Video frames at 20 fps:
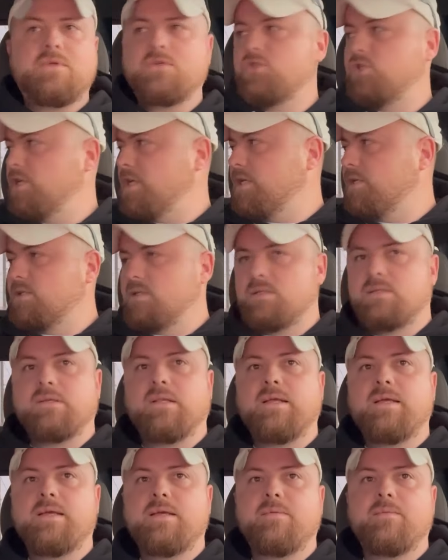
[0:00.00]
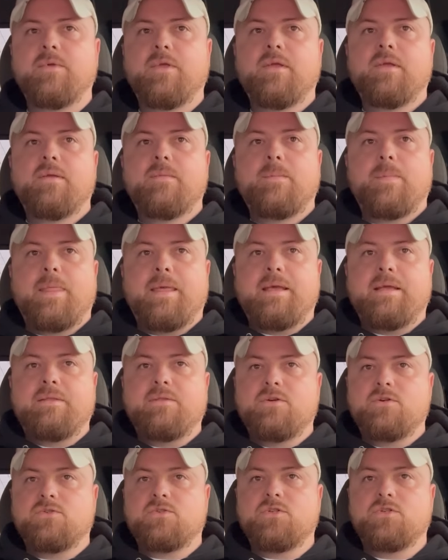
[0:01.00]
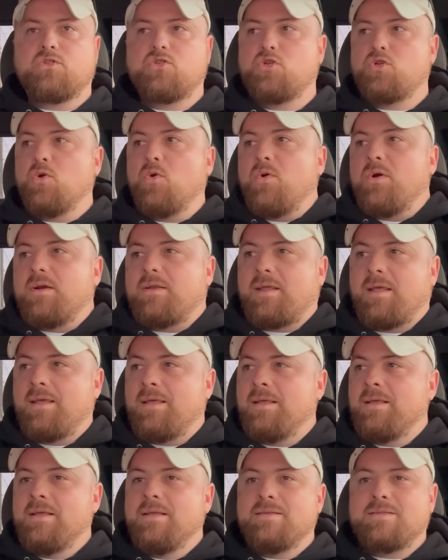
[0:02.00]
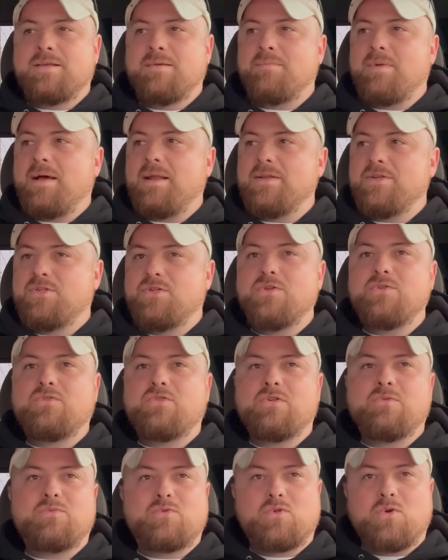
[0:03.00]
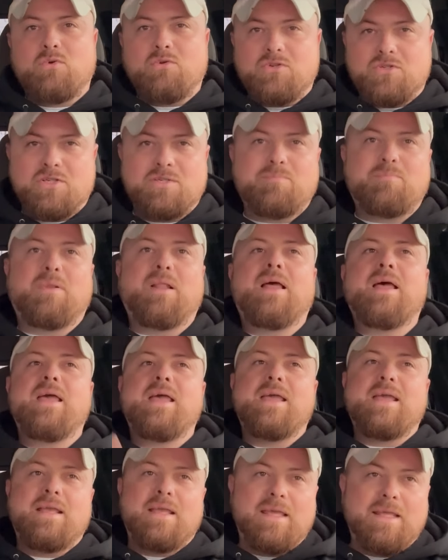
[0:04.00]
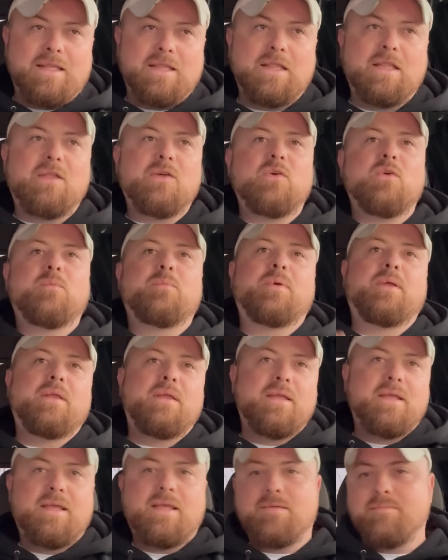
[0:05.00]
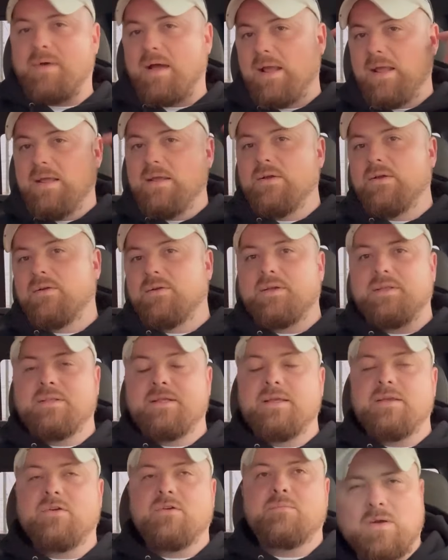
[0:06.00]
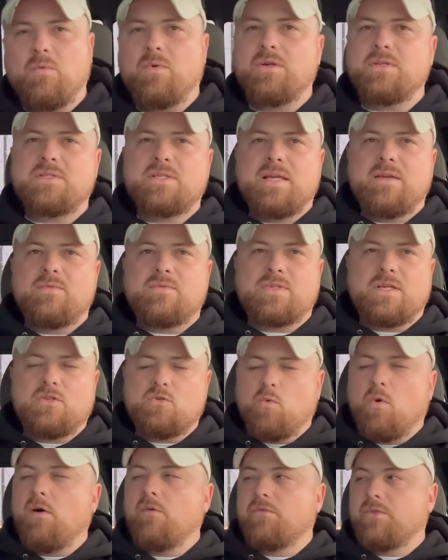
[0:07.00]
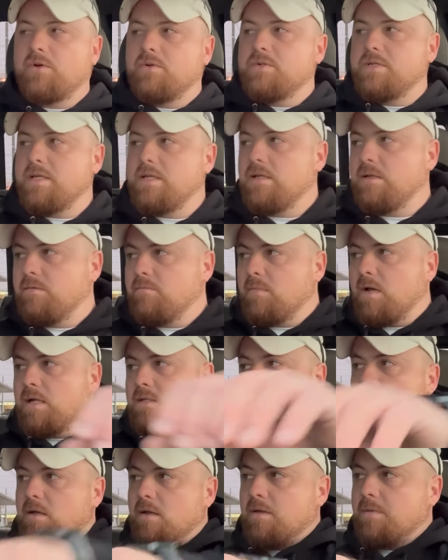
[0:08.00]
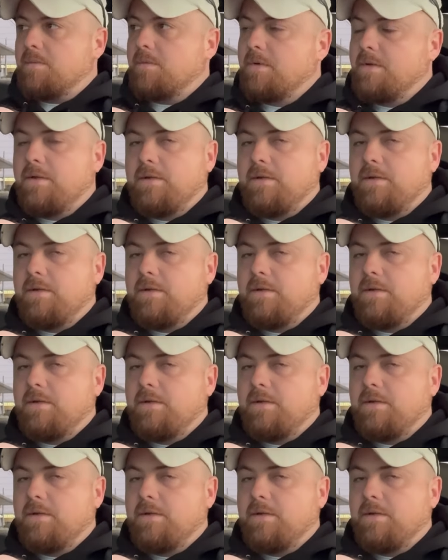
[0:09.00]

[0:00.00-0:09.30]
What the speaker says: she's asleep, and there's this short, somebody's YouTube short, just playing in loop in my ear, in the ear. I want to say it was like 12:13 my time.